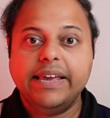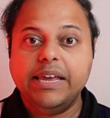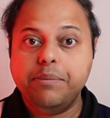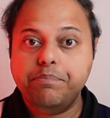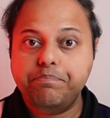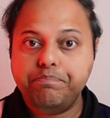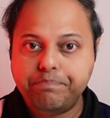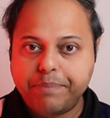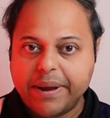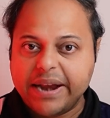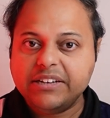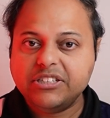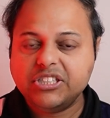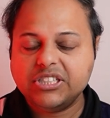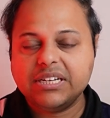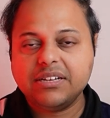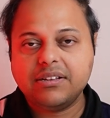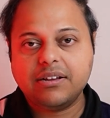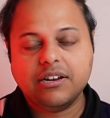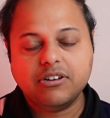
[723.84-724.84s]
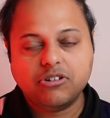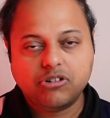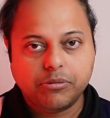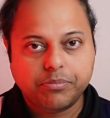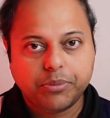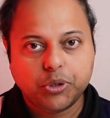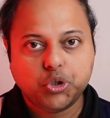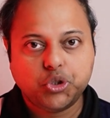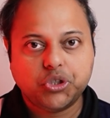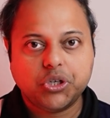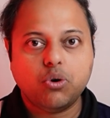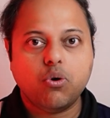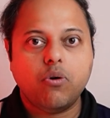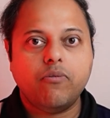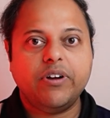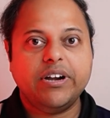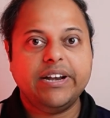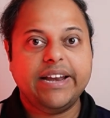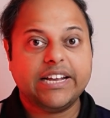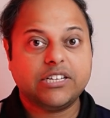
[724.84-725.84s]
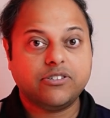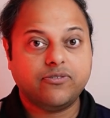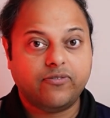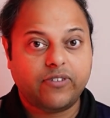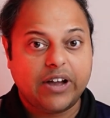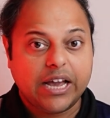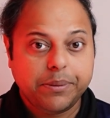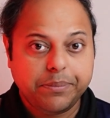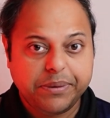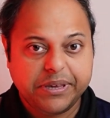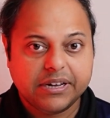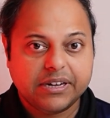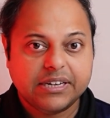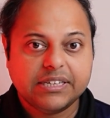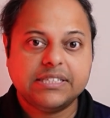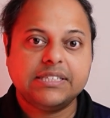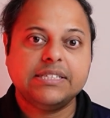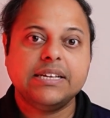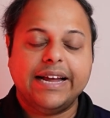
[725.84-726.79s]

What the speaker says: in pension contribution over next 5 years,